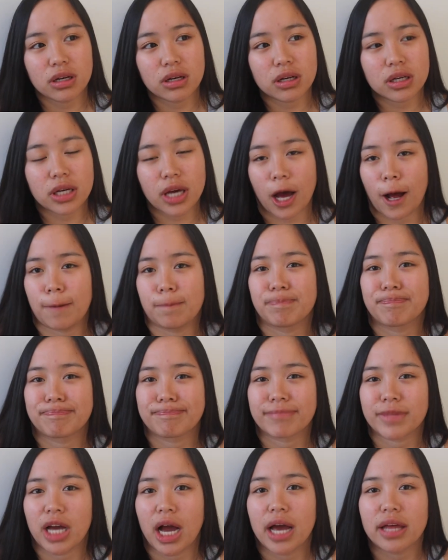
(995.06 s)
yeah,
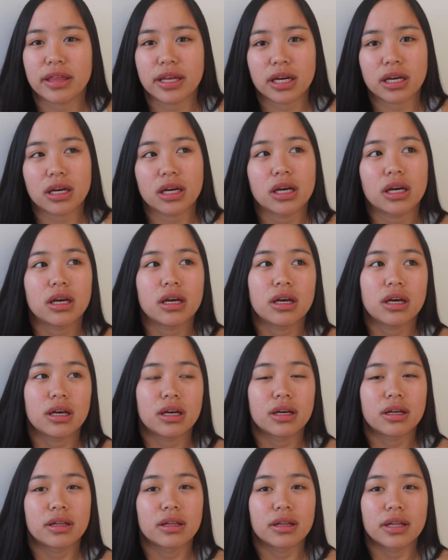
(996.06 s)
I think
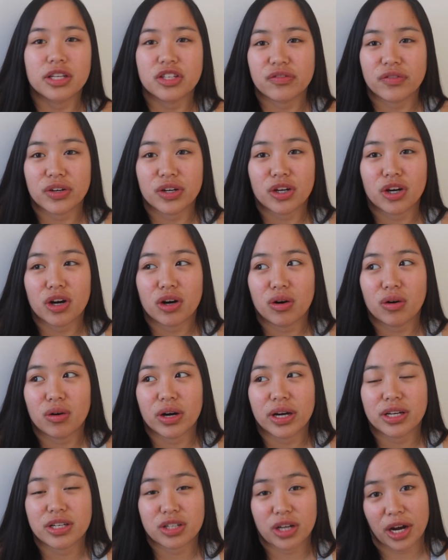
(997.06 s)
this video
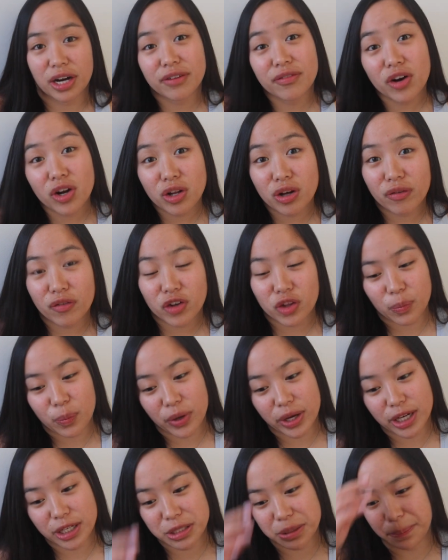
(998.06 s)
is kind of all over the
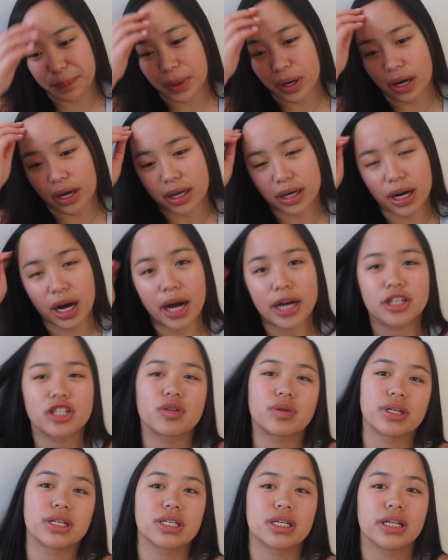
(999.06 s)
place, but I just
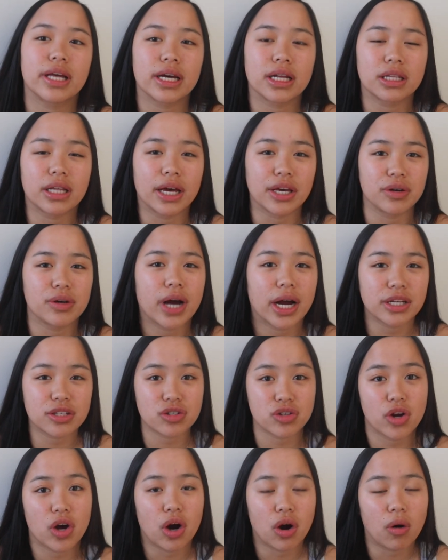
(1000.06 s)
wanted to, like, let you
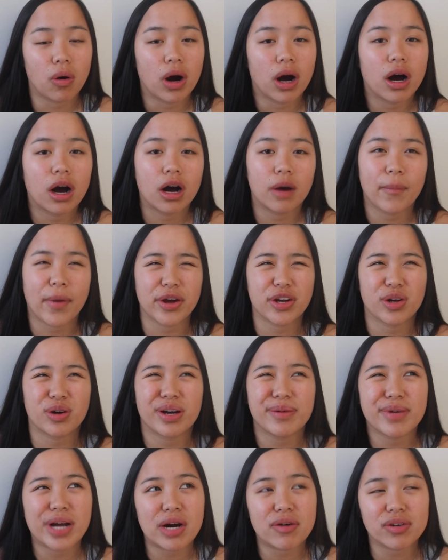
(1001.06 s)
guys know. I know
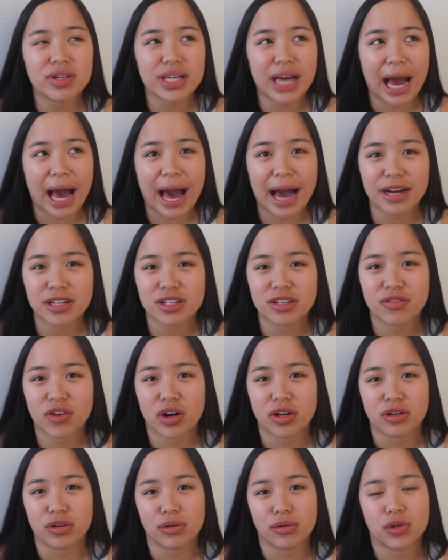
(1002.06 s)
I'm not really active
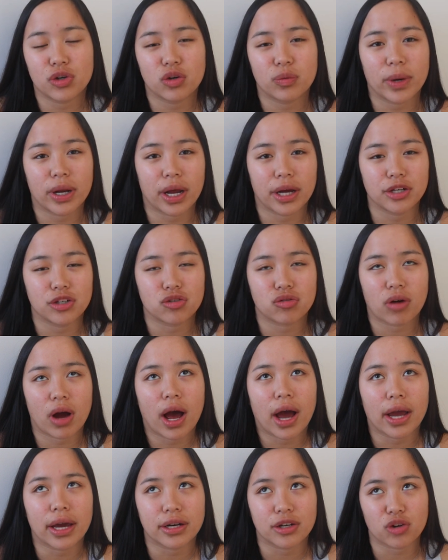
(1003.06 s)
on YouTube, and I
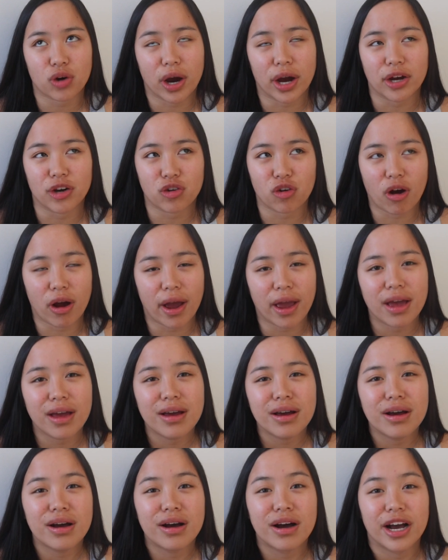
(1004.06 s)
try and try and try,
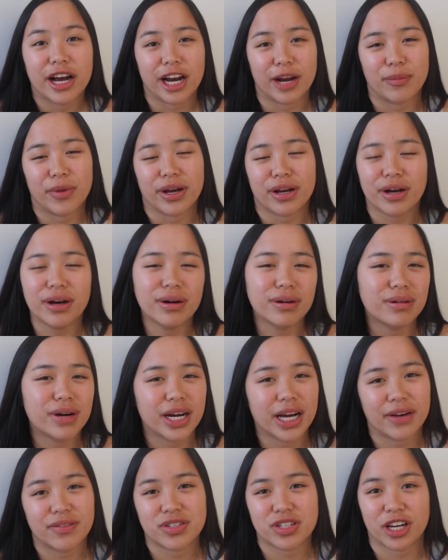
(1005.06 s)
and I'm like, oh, I
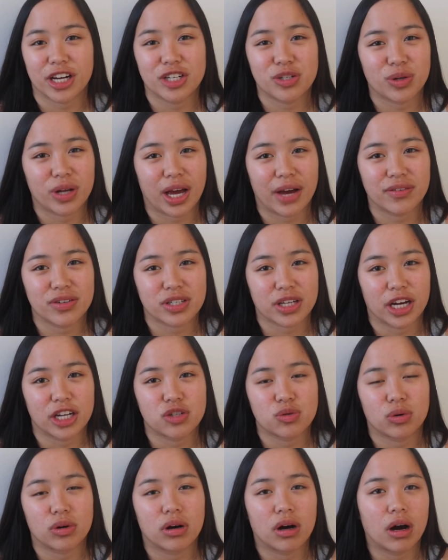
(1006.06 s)
have a schedule.
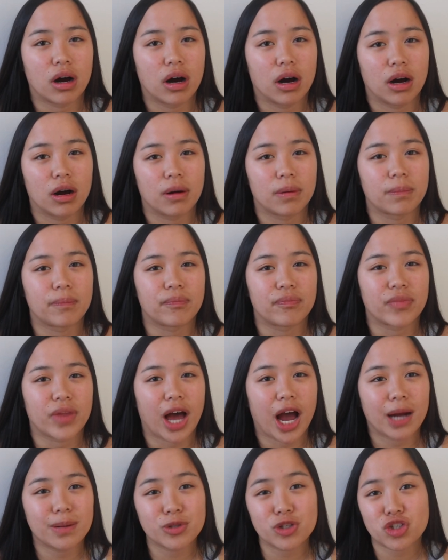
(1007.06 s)

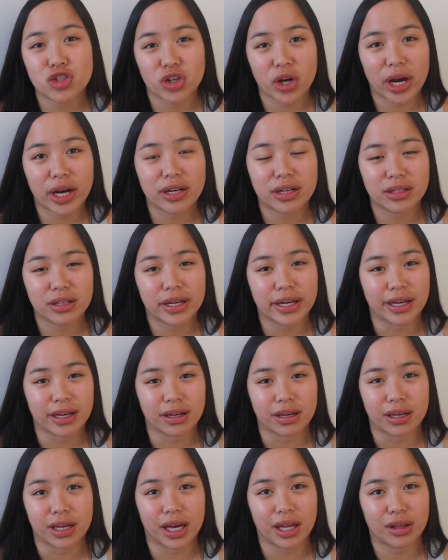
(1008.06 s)
I'm just trying to,
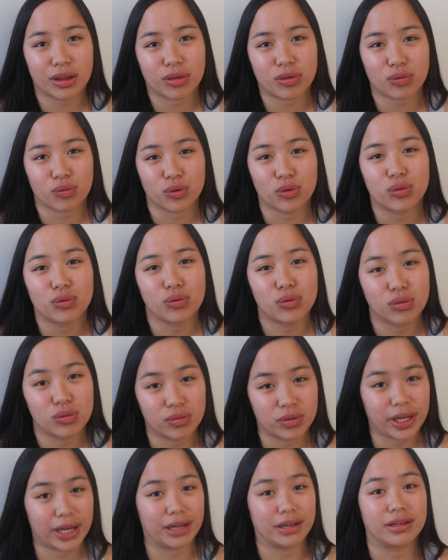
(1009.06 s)
like, get through,
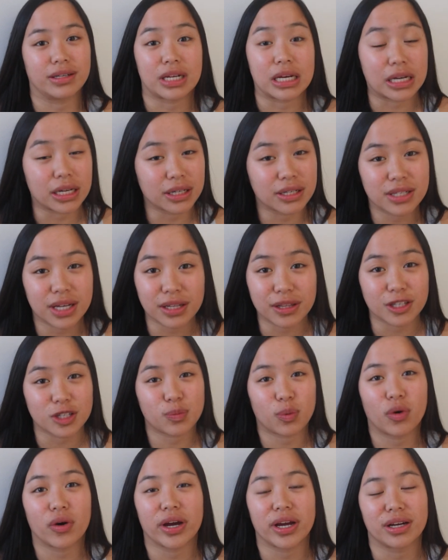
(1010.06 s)
like, days at this
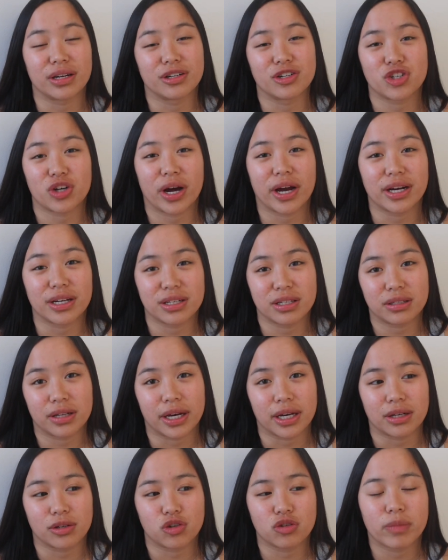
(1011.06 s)
point and trying to,
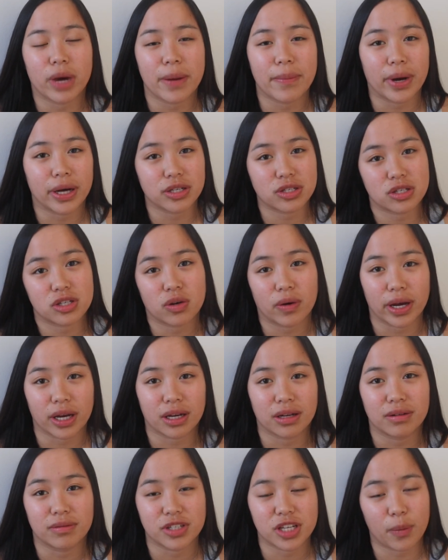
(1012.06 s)
like, do my best so I
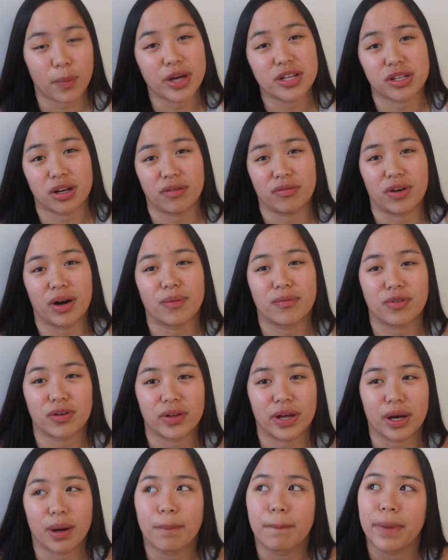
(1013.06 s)
can set myself up for,
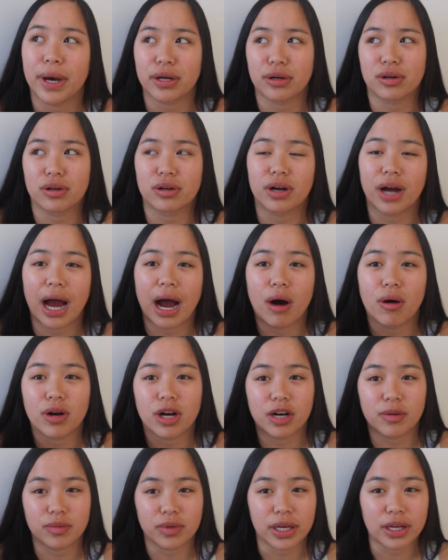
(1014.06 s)
like, a better
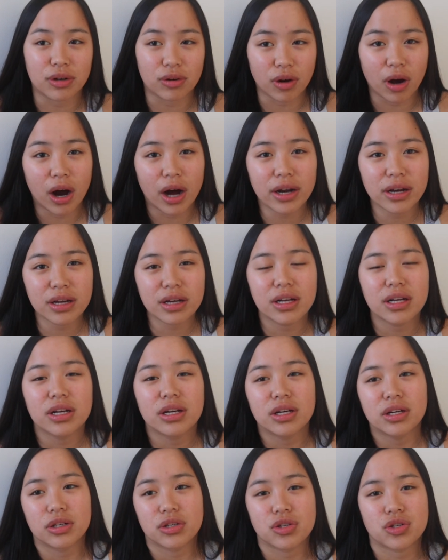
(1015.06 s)
outcome later on.
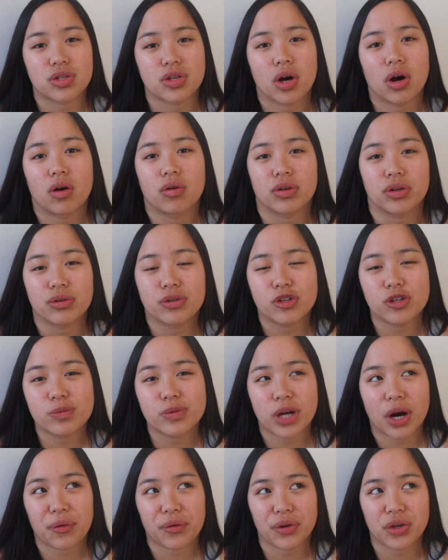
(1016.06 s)
So YouTube's
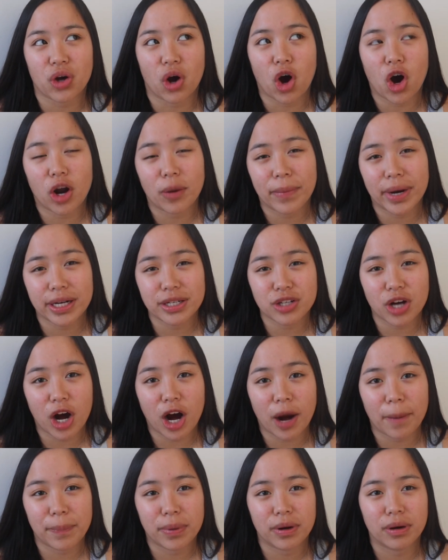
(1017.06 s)
not really on my
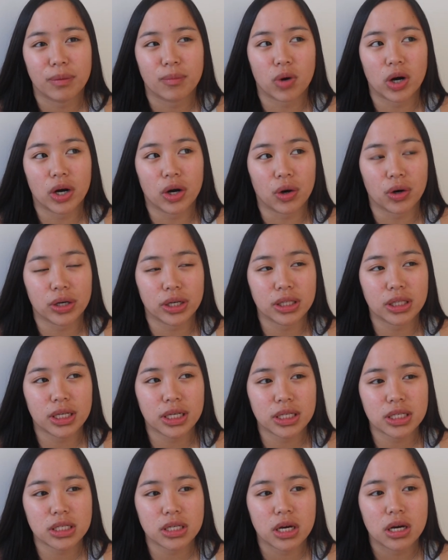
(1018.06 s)
top priority
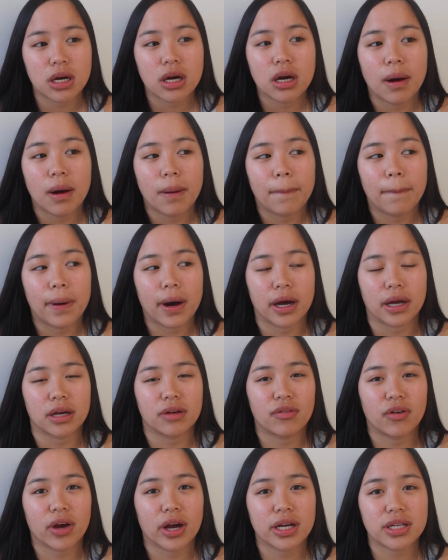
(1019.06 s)
list, but
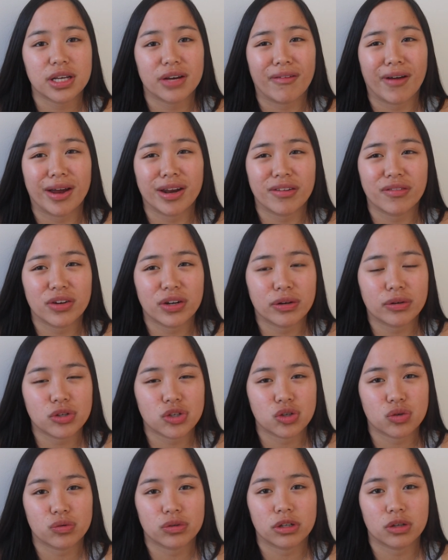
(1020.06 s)
if you guys have any
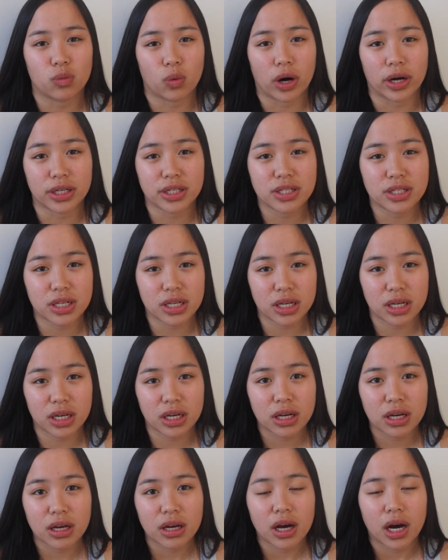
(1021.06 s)
videos you really want to
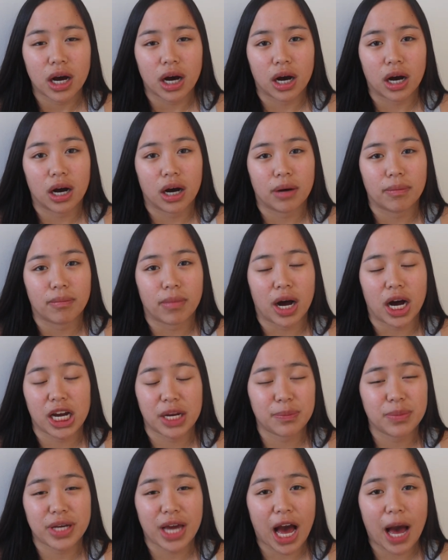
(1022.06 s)
see,
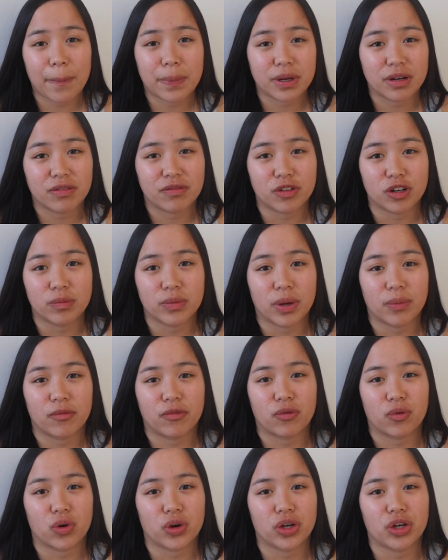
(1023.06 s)
I'd be happy to film them
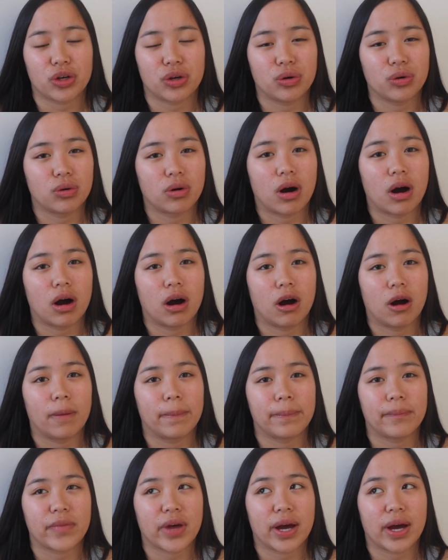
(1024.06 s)
for you. I'm